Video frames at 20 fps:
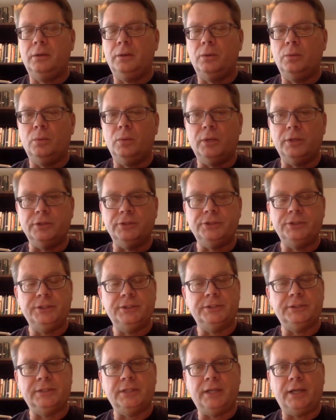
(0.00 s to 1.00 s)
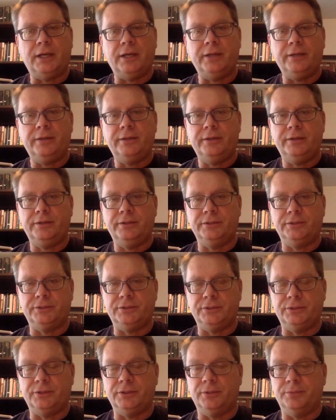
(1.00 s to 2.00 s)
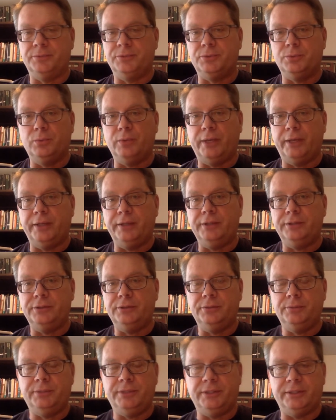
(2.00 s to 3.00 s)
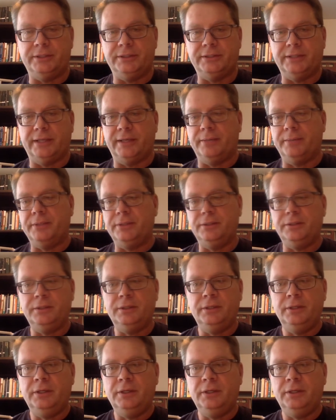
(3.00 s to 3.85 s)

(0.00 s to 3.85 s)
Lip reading: While she is lying there in stirrups waiting to be examined,